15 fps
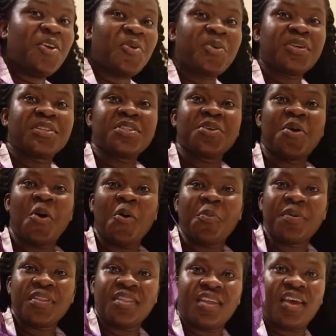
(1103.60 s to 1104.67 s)
We're still
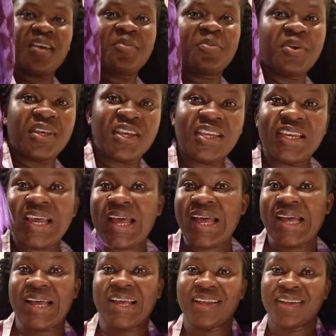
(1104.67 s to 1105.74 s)
hoping that we can
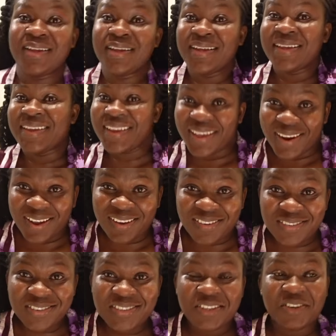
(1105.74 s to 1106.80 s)
uh, get
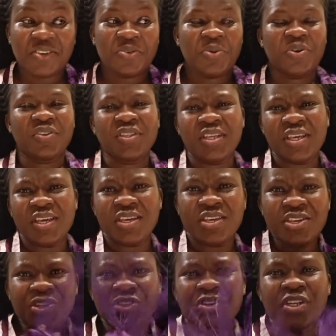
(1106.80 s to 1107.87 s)
out. You know, we're only
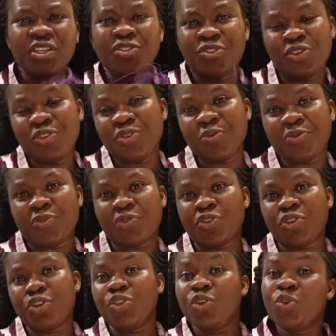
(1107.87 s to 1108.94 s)
here until
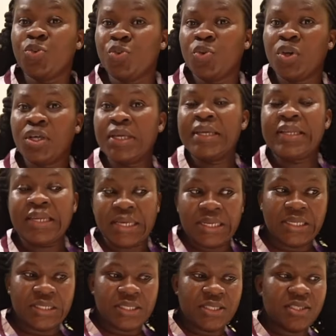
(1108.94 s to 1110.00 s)
for two
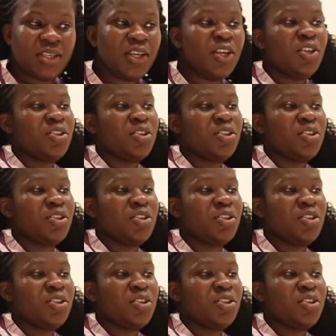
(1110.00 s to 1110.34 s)
nights.